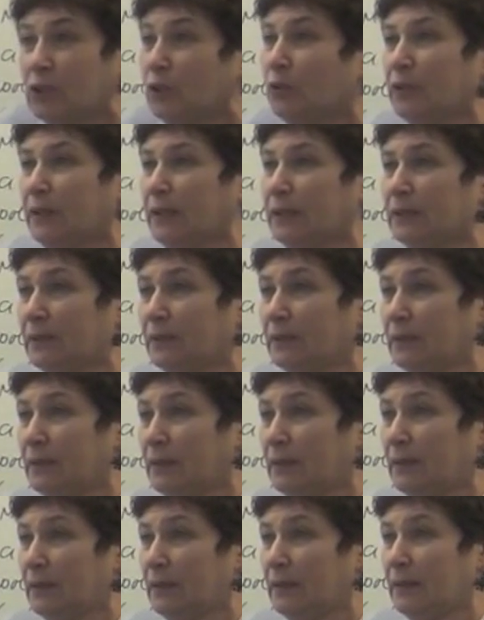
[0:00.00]
do it?
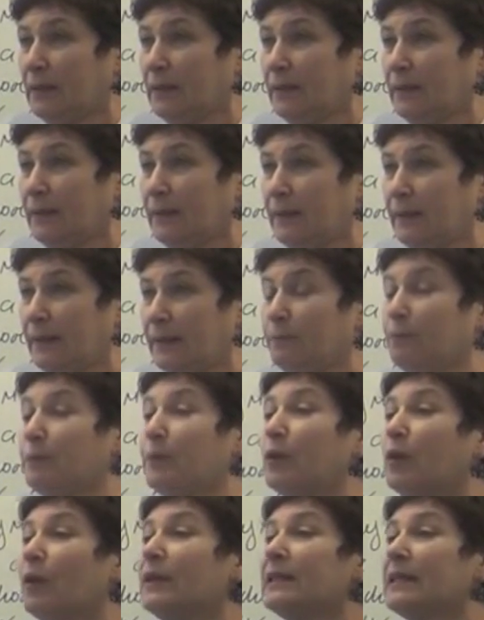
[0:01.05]

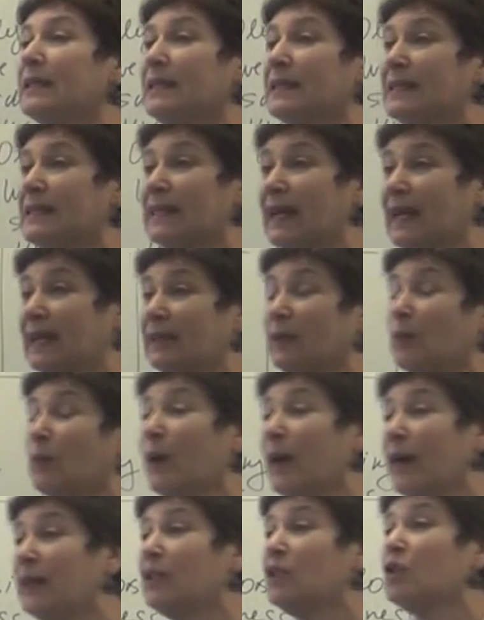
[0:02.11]
Because he said,
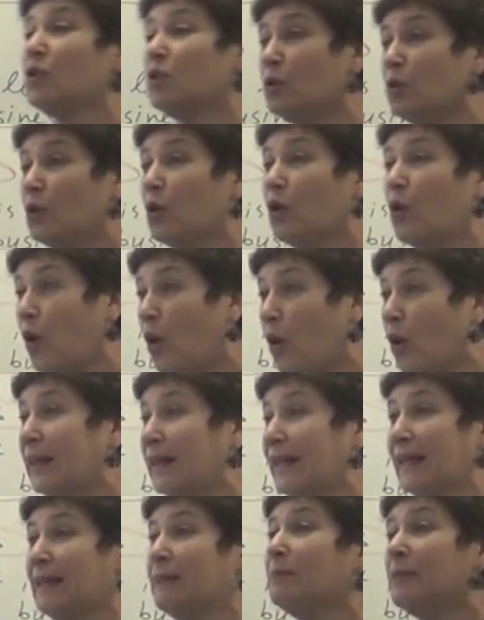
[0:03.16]
when you
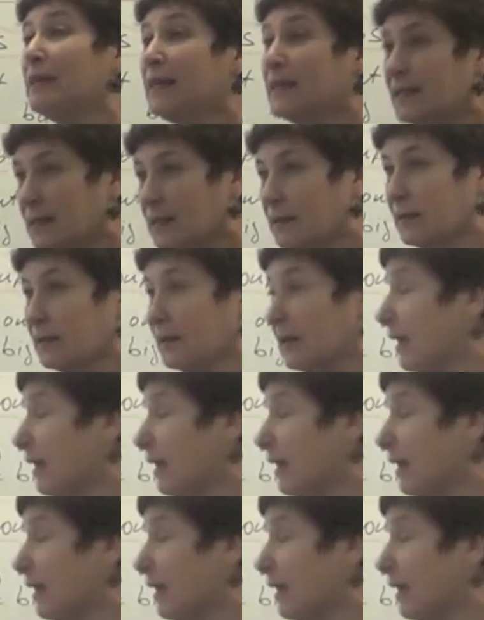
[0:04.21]
call a meeting